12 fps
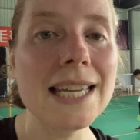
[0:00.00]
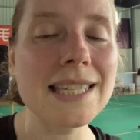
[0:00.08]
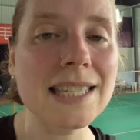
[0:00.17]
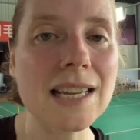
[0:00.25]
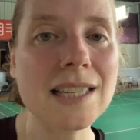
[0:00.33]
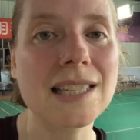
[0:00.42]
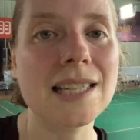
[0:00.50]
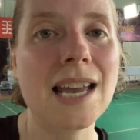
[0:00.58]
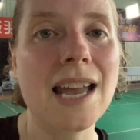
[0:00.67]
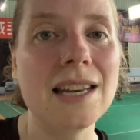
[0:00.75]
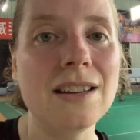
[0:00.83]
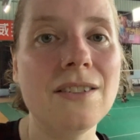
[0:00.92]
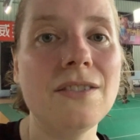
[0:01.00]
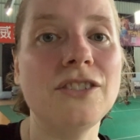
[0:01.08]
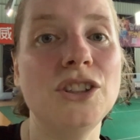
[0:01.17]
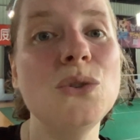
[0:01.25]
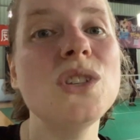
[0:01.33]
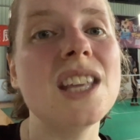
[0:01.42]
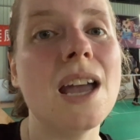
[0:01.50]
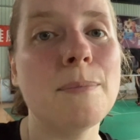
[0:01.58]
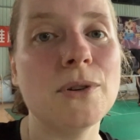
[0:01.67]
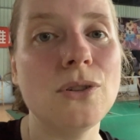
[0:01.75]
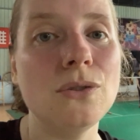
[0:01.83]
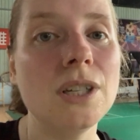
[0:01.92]
It sucks to kind of lose the
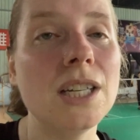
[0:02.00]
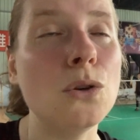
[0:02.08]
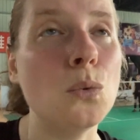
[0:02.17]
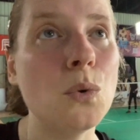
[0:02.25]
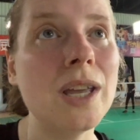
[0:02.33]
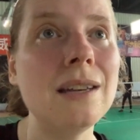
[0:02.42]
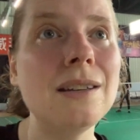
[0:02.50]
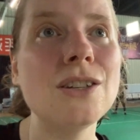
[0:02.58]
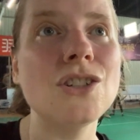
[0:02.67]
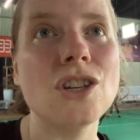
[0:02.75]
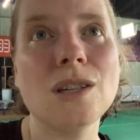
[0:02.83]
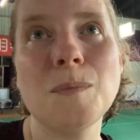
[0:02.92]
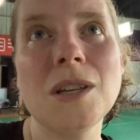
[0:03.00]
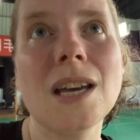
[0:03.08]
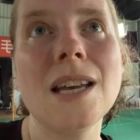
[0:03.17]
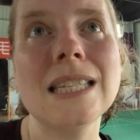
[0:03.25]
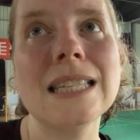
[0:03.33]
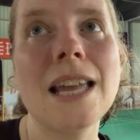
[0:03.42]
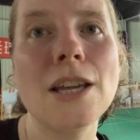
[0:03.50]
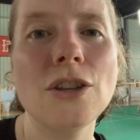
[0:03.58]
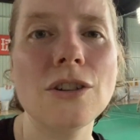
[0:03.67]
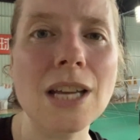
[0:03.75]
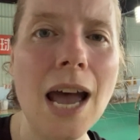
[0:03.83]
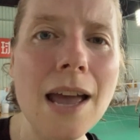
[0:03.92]
opportunity to win just because like
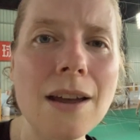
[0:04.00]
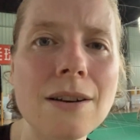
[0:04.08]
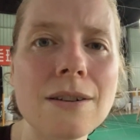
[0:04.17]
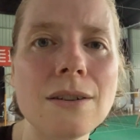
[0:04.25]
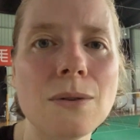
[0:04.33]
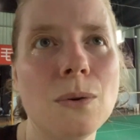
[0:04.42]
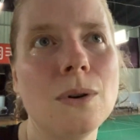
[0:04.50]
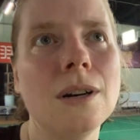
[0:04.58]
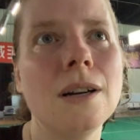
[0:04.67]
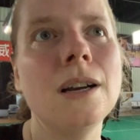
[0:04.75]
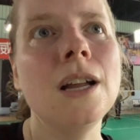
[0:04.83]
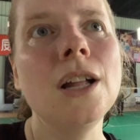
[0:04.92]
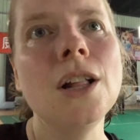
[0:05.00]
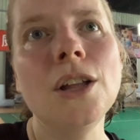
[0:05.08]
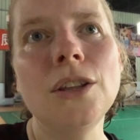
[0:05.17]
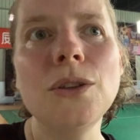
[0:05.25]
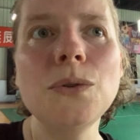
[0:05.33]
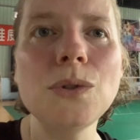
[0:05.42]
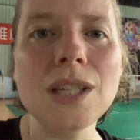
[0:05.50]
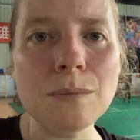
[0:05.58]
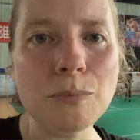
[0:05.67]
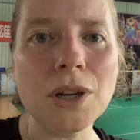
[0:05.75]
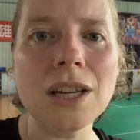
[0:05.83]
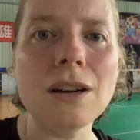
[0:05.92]
you're tired or you
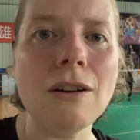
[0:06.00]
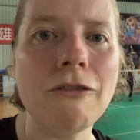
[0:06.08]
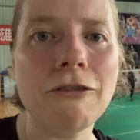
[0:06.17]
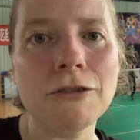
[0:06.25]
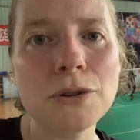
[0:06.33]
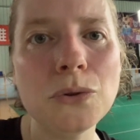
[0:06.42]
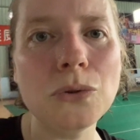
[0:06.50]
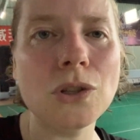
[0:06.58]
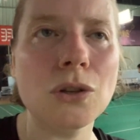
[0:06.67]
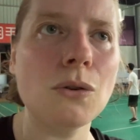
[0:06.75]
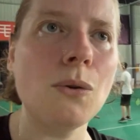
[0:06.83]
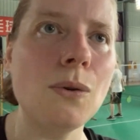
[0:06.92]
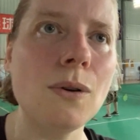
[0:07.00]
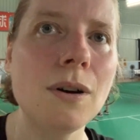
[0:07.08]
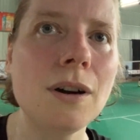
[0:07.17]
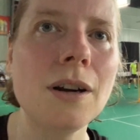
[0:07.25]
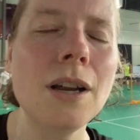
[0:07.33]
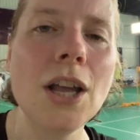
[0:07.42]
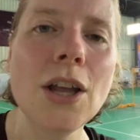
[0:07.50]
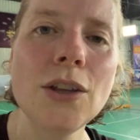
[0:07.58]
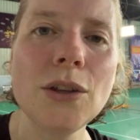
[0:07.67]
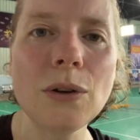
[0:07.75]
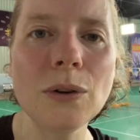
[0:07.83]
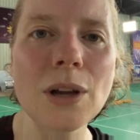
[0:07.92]
didn't bring enough fruit or
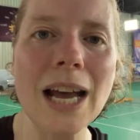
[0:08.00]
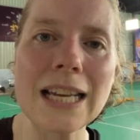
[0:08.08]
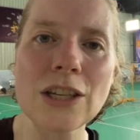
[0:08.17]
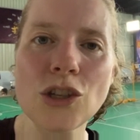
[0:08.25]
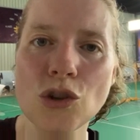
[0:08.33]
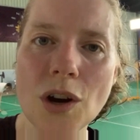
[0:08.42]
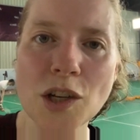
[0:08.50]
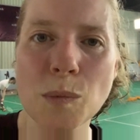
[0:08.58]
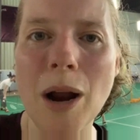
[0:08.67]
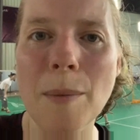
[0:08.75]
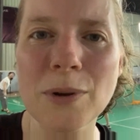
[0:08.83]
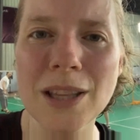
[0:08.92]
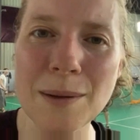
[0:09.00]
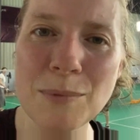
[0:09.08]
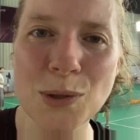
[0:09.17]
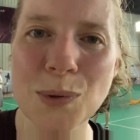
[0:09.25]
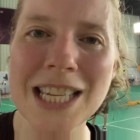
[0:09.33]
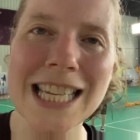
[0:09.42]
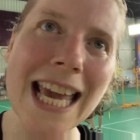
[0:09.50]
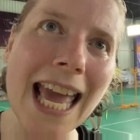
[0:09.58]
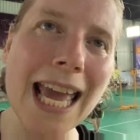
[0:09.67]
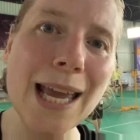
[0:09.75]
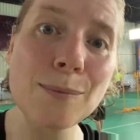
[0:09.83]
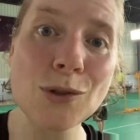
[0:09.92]
you don't know how to stretch properly between
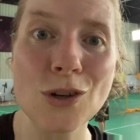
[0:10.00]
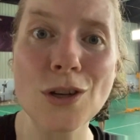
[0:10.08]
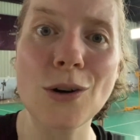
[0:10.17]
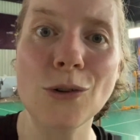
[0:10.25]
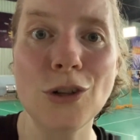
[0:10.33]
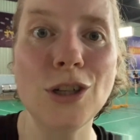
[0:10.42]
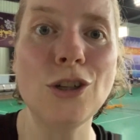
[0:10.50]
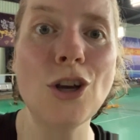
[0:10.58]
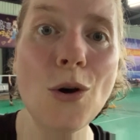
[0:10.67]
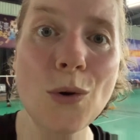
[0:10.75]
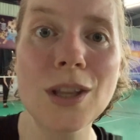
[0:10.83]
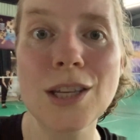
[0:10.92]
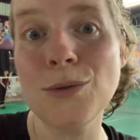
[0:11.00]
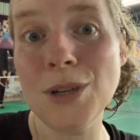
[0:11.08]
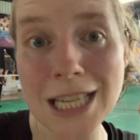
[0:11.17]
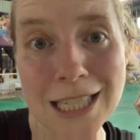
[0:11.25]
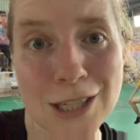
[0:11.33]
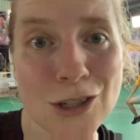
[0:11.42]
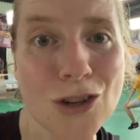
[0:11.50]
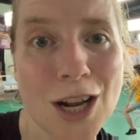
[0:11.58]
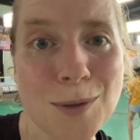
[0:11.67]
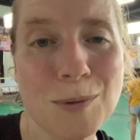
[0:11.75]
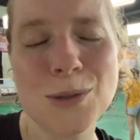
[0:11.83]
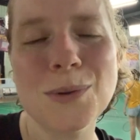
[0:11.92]
games or you don't know that you need to
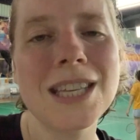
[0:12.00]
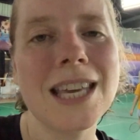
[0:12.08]
stretch between